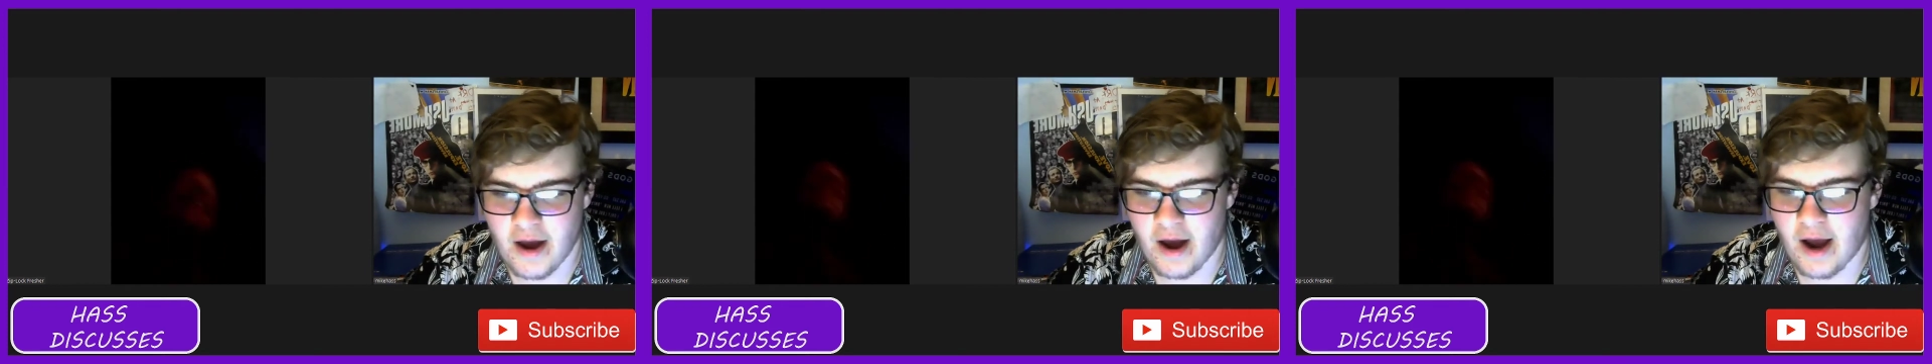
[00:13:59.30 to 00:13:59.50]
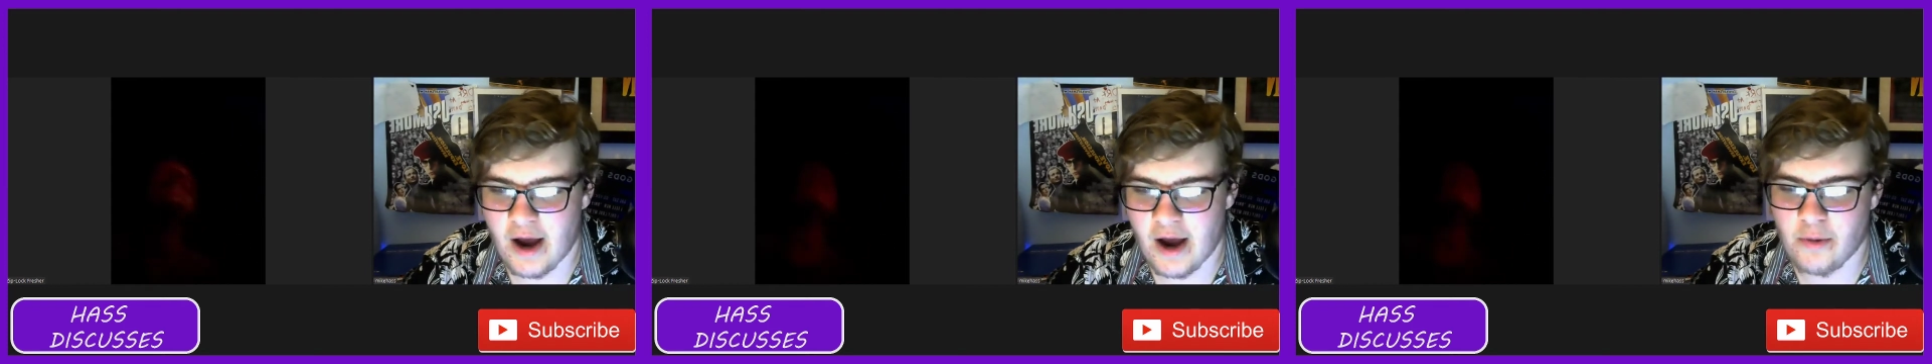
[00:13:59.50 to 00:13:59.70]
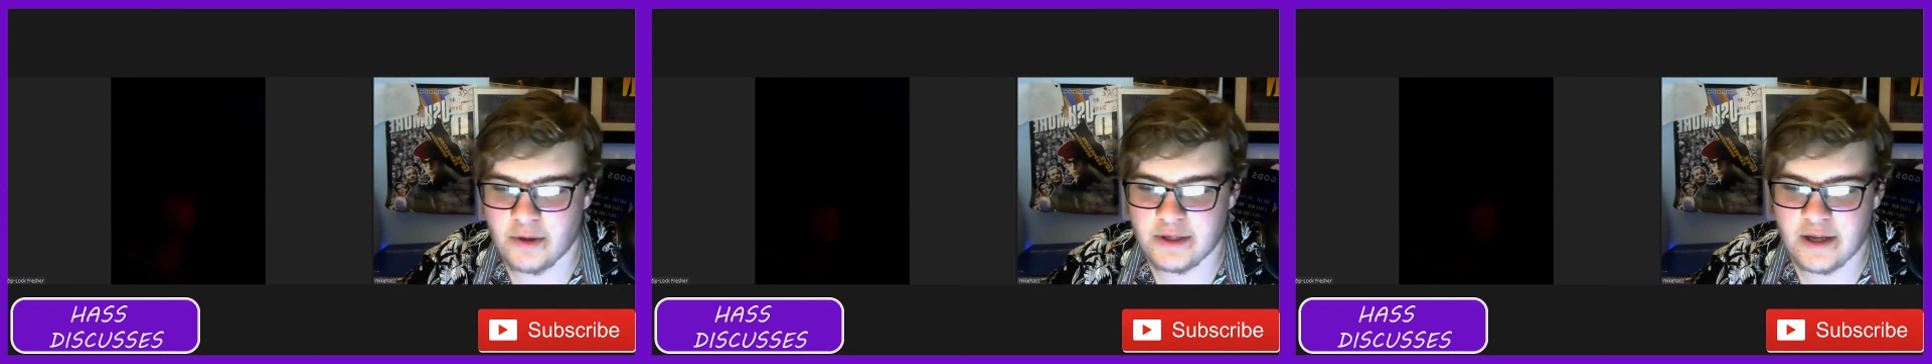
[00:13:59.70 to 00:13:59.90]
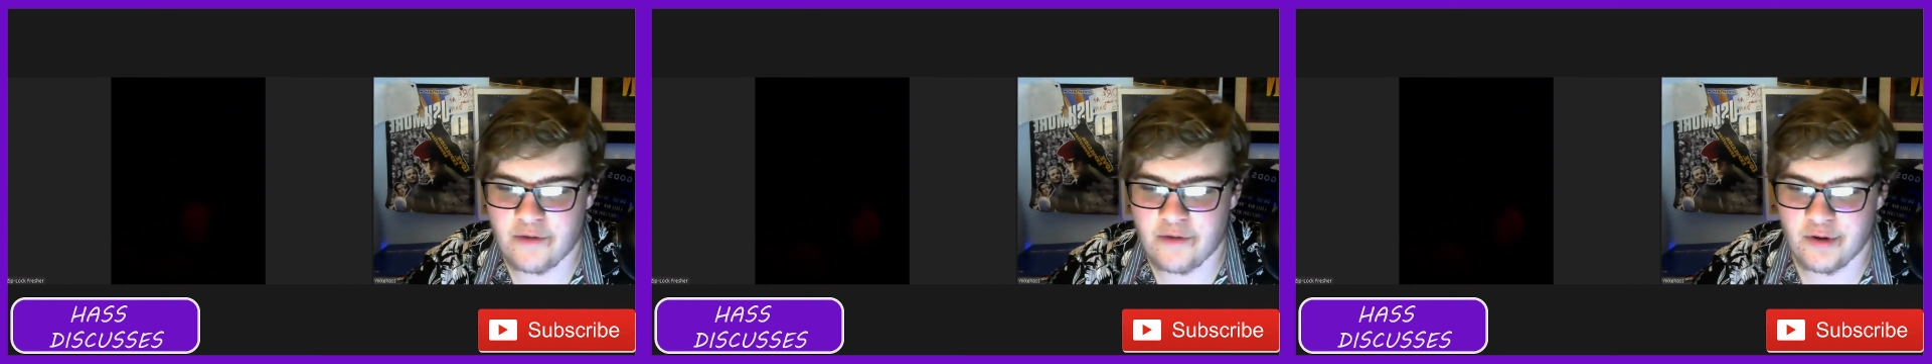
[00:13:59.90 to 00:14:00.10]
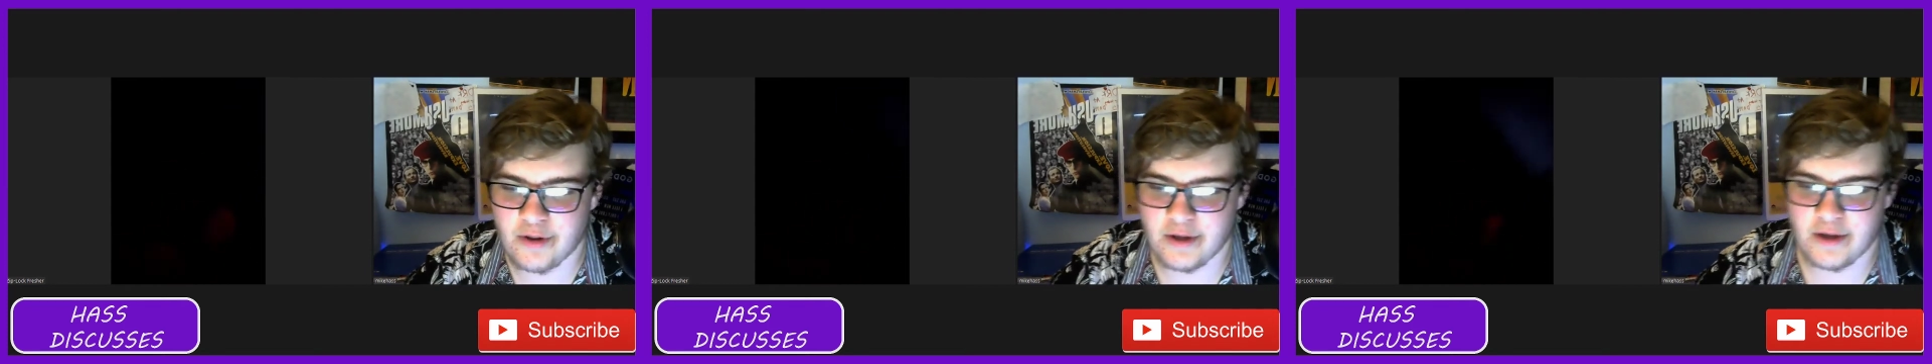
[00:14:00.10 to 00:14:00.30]
I will
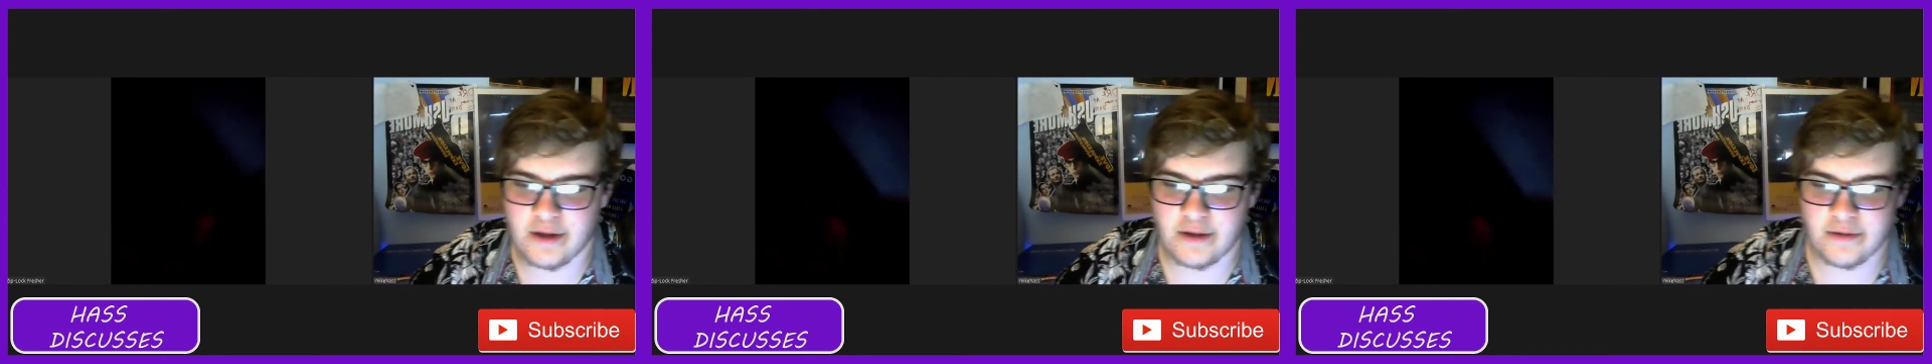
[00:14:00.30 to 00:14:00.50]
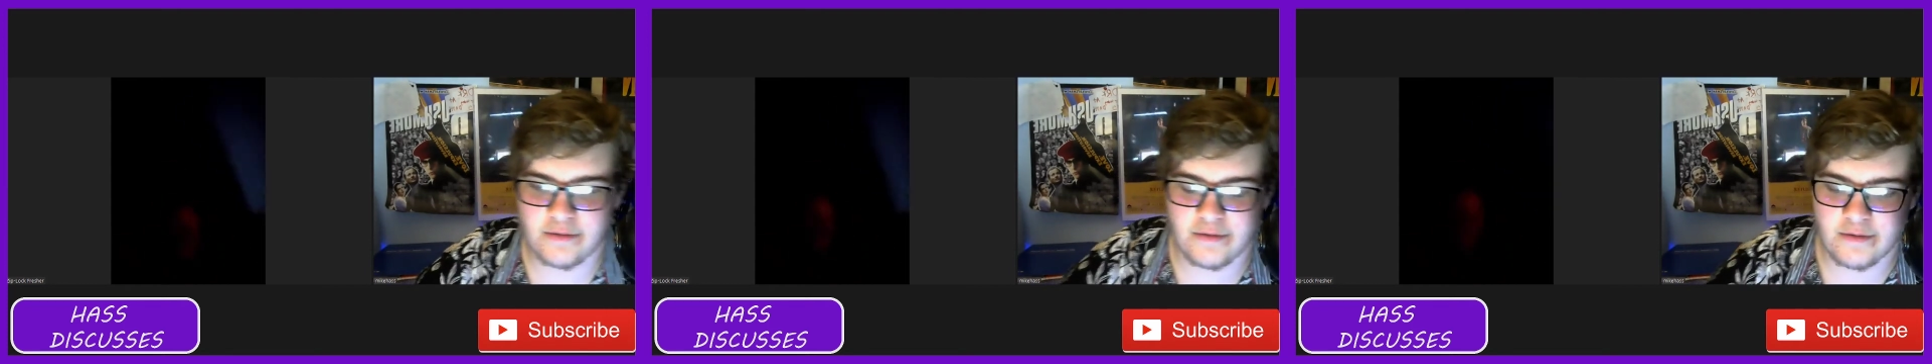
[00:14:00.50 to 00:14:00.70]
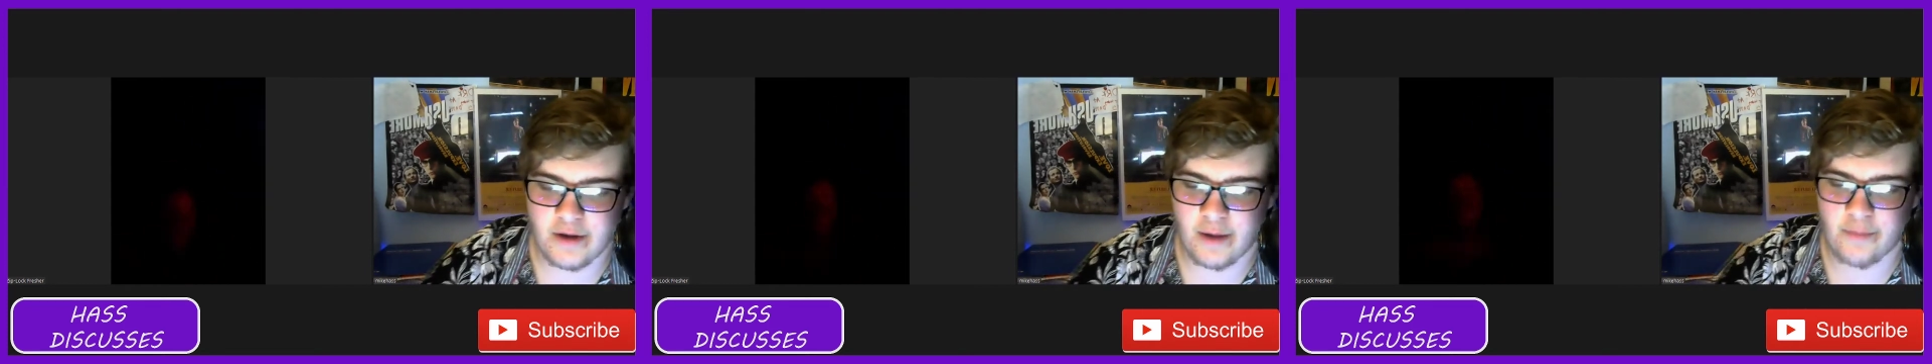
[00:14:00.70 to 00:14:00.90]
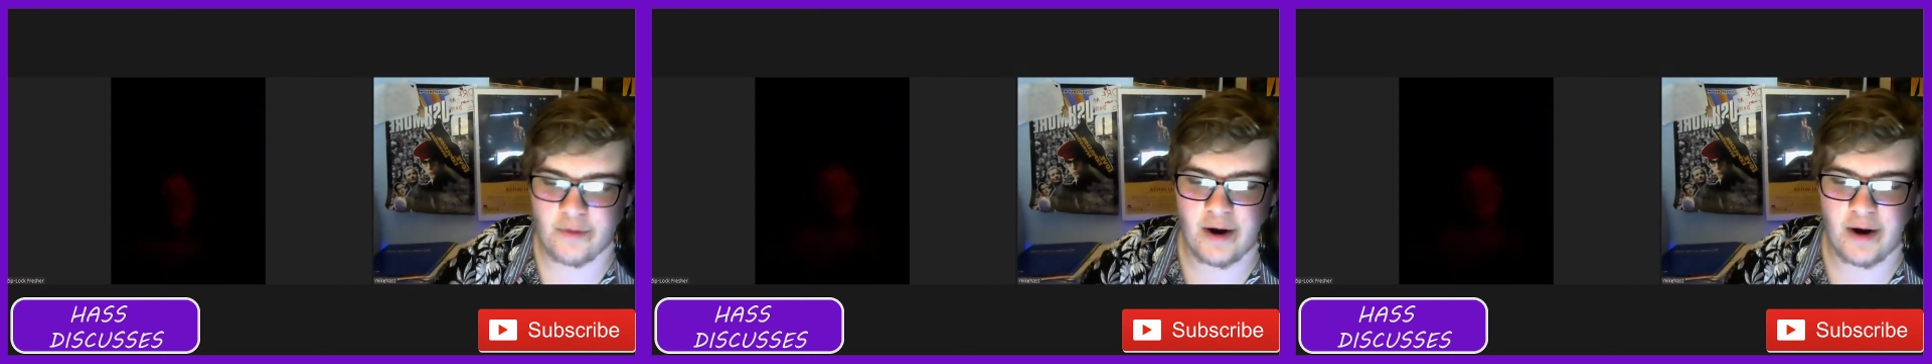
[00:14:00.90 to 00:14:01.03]
definitely. I'm